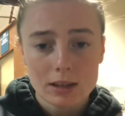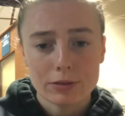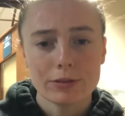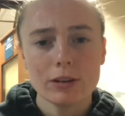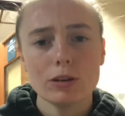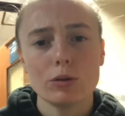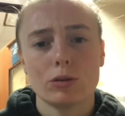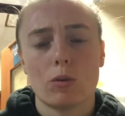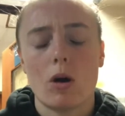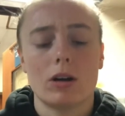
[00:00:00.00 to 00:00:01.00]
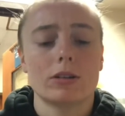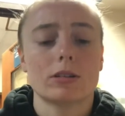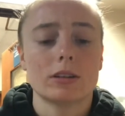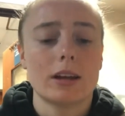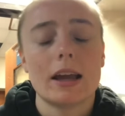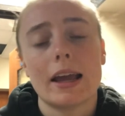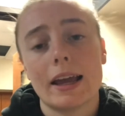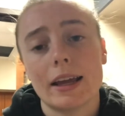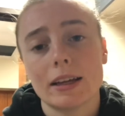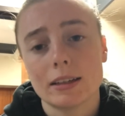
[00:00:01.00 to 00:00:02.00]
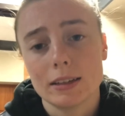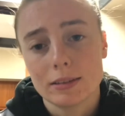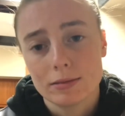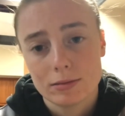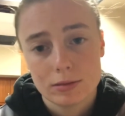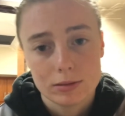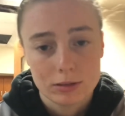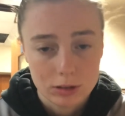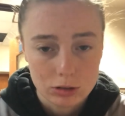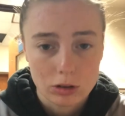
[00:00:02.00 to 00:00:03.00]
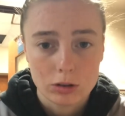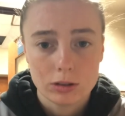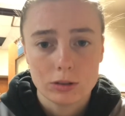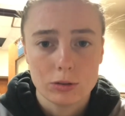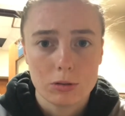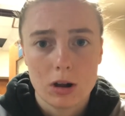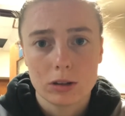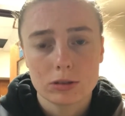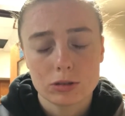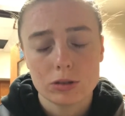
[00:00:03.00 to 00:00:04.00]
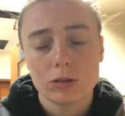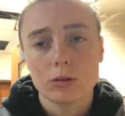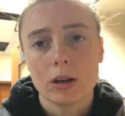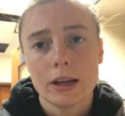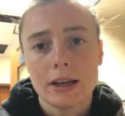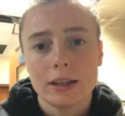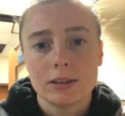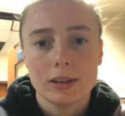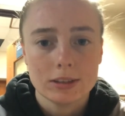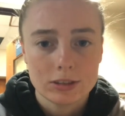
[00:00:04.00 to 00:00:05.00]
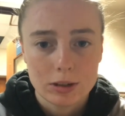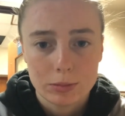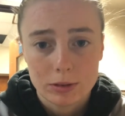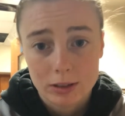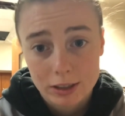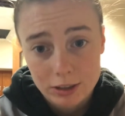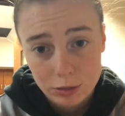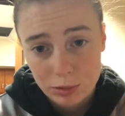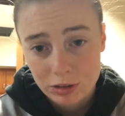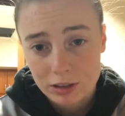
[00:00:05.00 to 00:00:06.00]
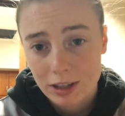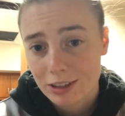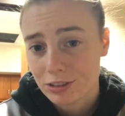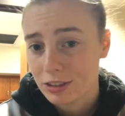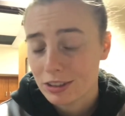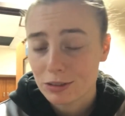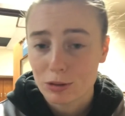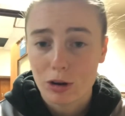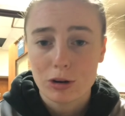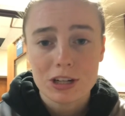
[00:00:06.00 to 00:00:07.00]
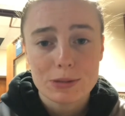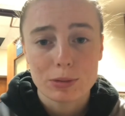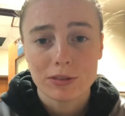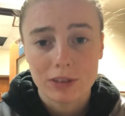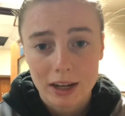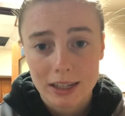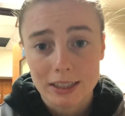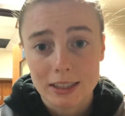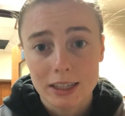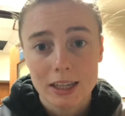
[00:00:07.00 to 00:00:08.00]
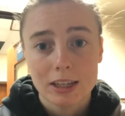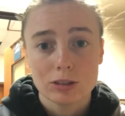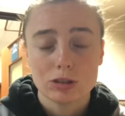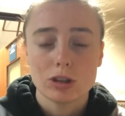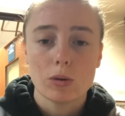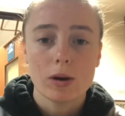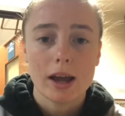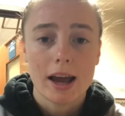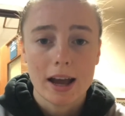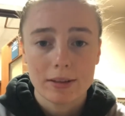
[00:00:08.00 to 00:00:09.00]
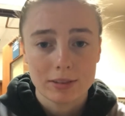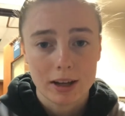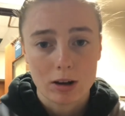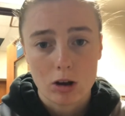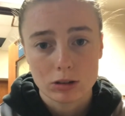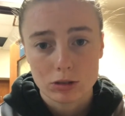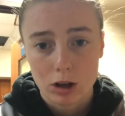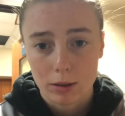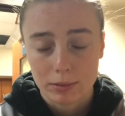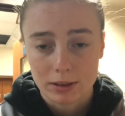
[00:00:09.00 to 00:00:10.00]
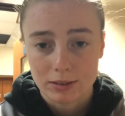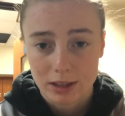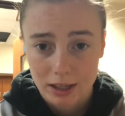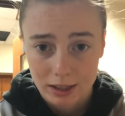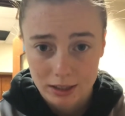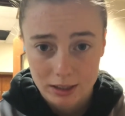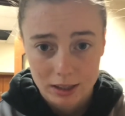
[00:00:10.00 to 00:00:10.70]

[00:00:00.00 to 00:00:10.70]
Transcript: filled it with water and the salt and the rock. So next up, there is a piece of glass that is already provided, so you want to have that on top of the tank,